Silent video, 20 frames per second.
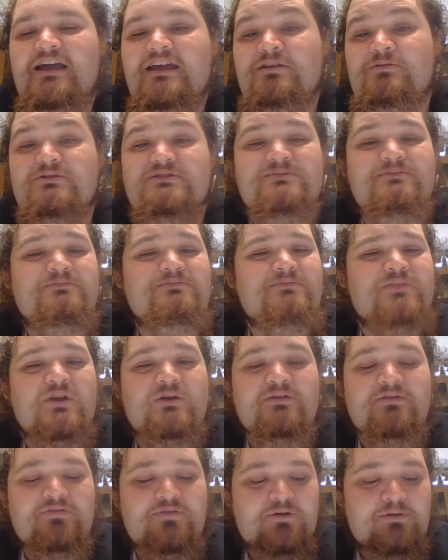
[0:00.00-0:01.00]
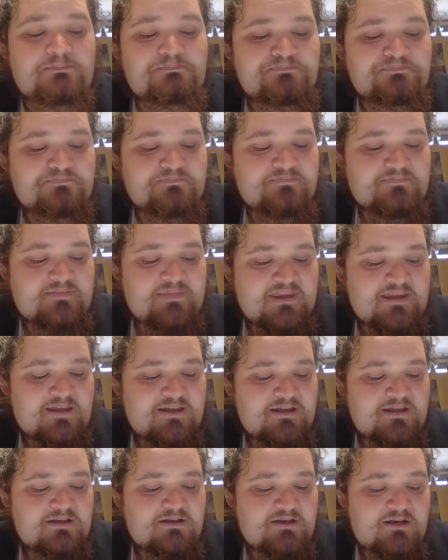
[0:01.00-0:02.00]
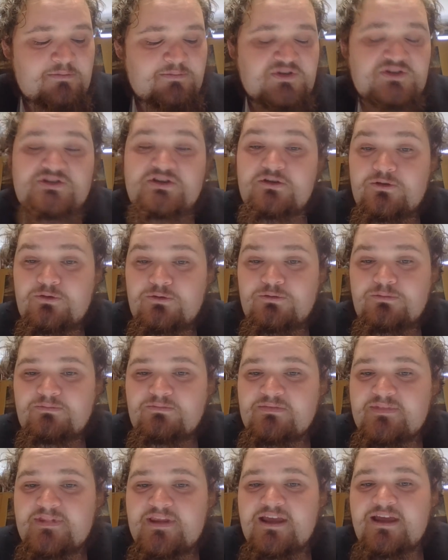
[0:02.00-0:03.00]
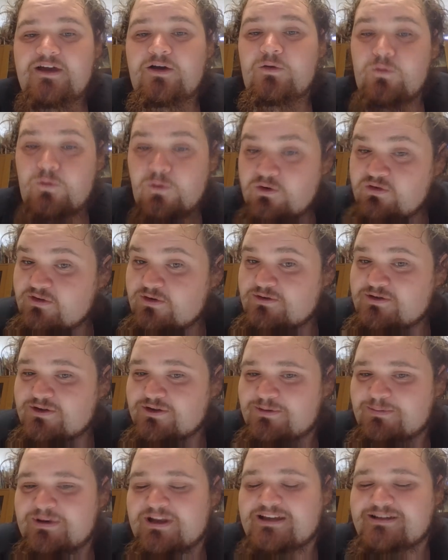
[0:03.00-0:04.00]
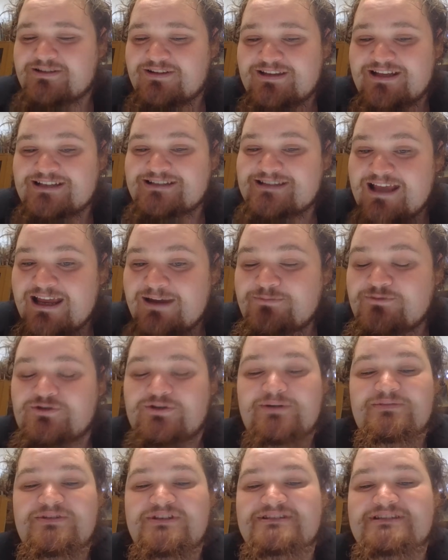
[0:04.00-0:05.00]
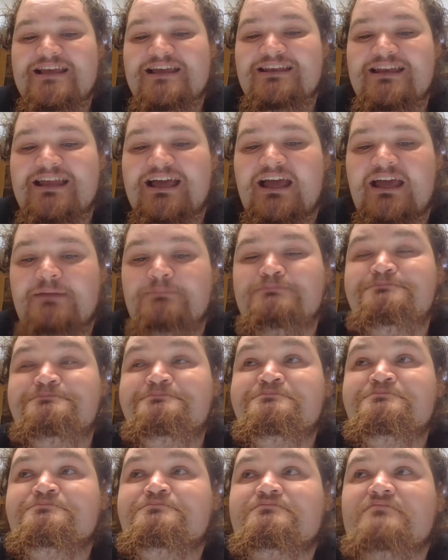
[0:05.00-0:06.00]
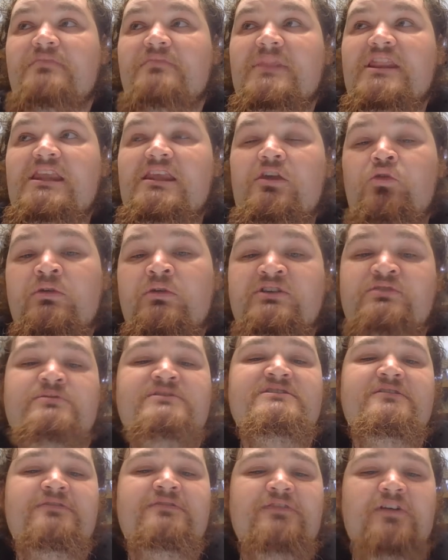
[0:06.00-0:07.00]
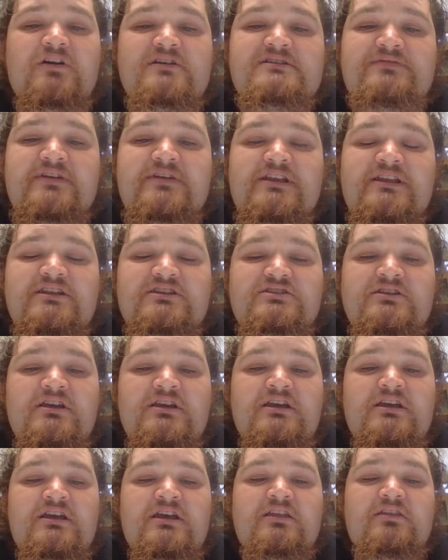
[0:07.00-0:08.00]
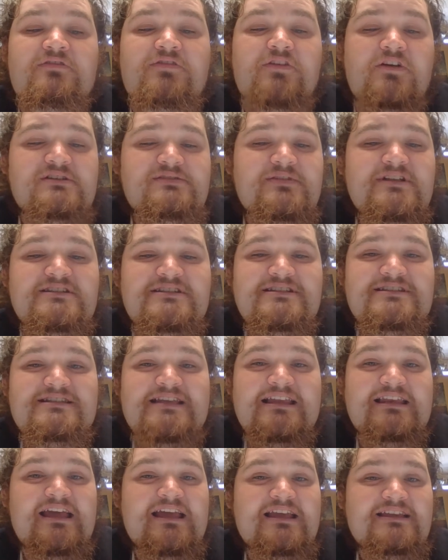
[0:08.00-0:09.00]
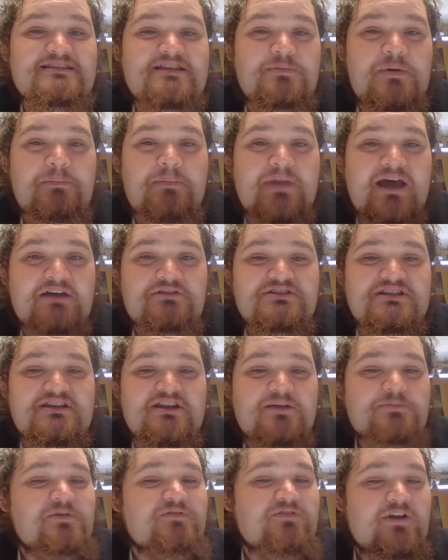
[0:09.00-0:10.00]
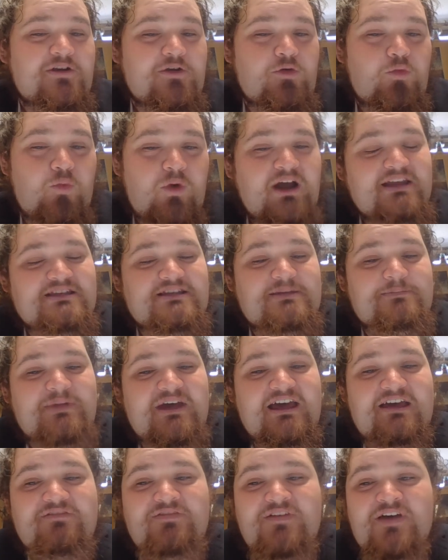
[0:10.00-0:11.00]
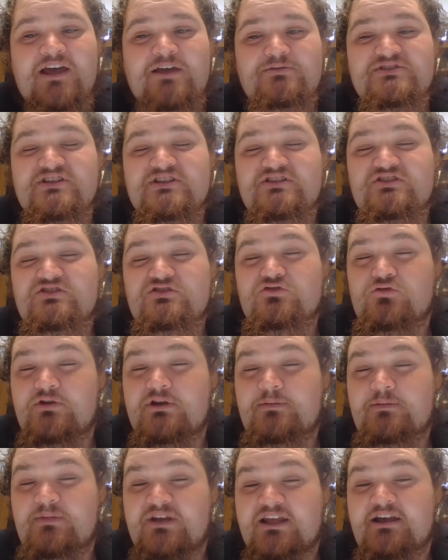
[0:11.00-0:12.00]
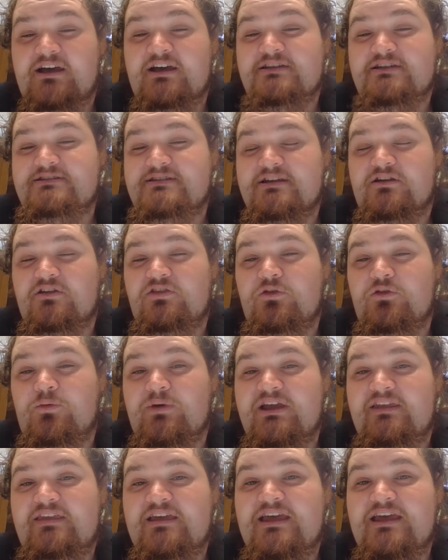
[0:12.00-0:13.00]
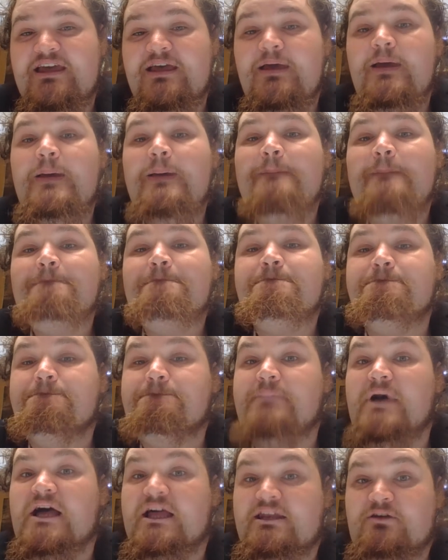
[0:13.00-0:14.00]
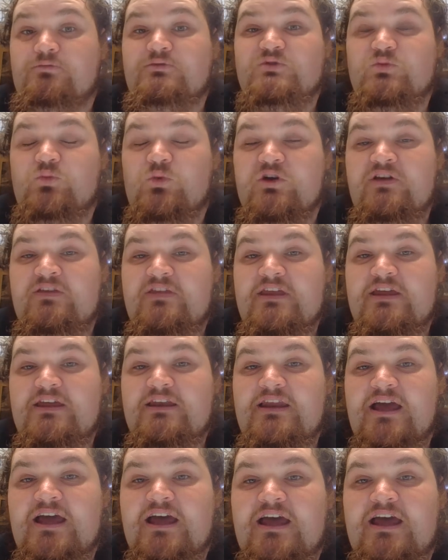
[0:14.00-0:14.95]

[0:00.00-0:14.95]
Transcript: It was beautiful. Number two also took place on that same trip to Sendai, which was the Fox Village. The Fox Village in Sendai is up a mountain, up a very windy path. I was extremely car sick on the way there, but it was worth it.